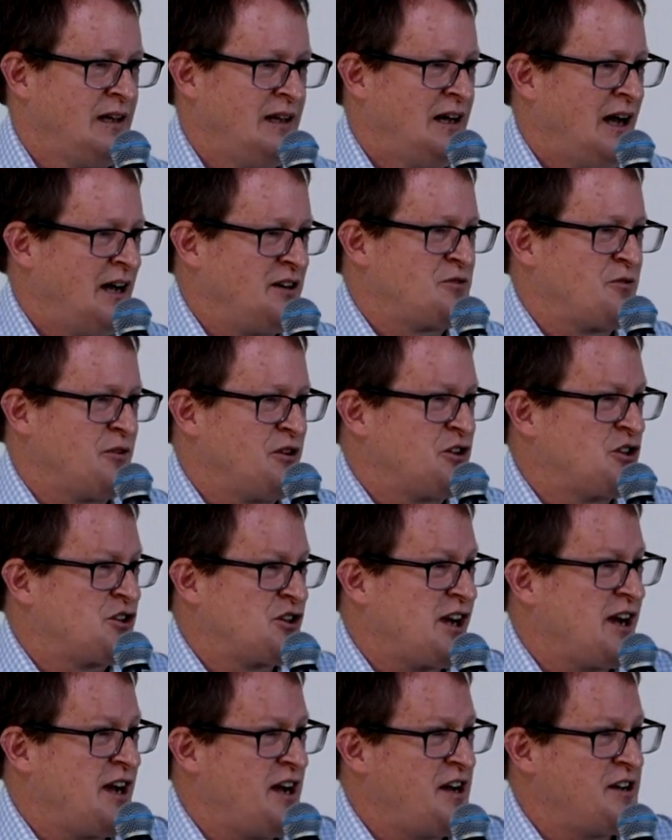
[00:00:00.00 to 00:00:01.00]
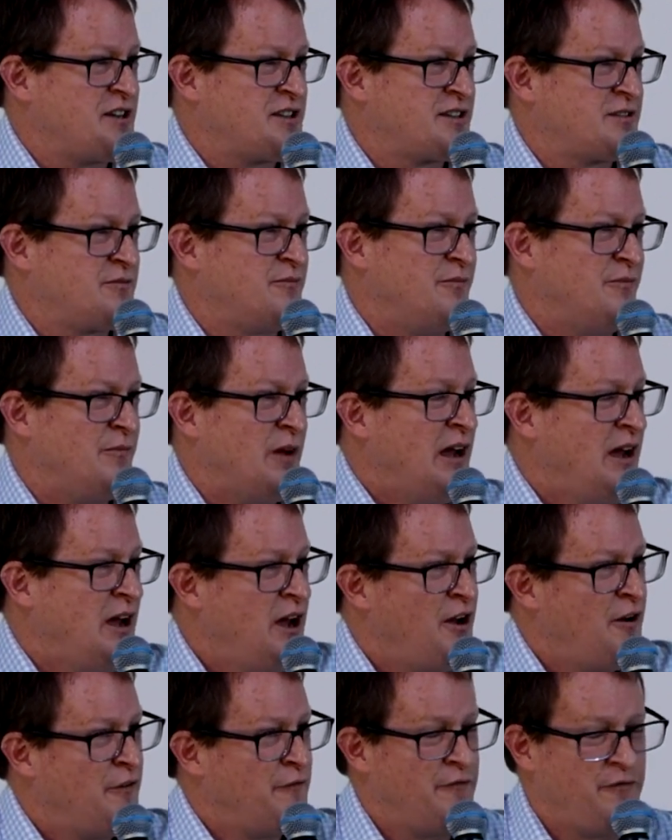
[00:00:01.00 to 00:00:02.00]
I just want to share some
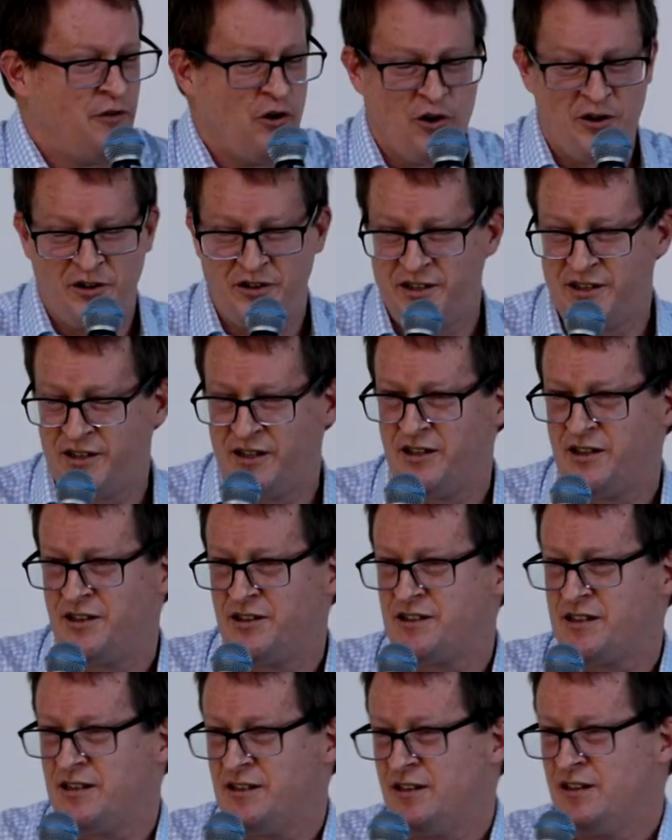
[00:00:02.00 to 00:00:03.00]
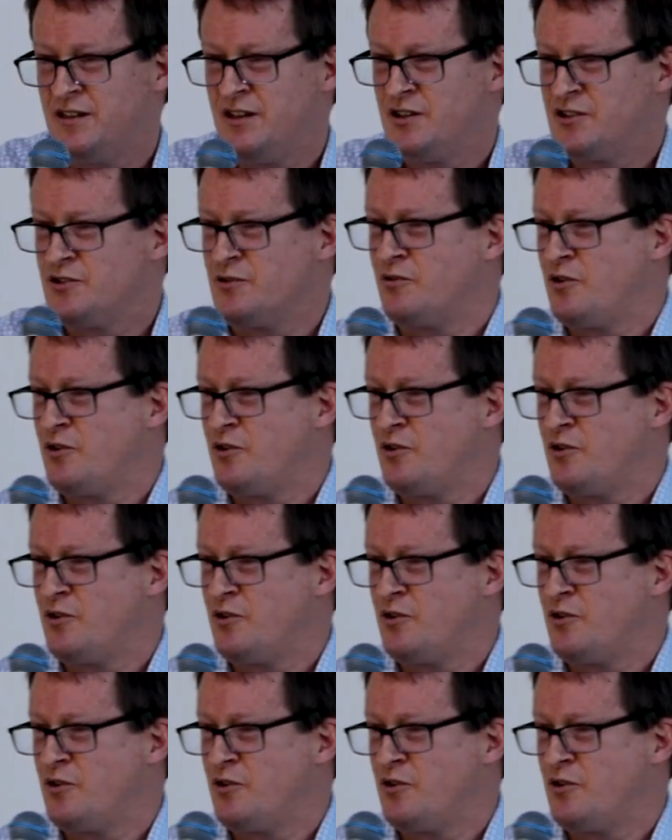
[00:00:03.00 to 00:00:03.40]
verses, some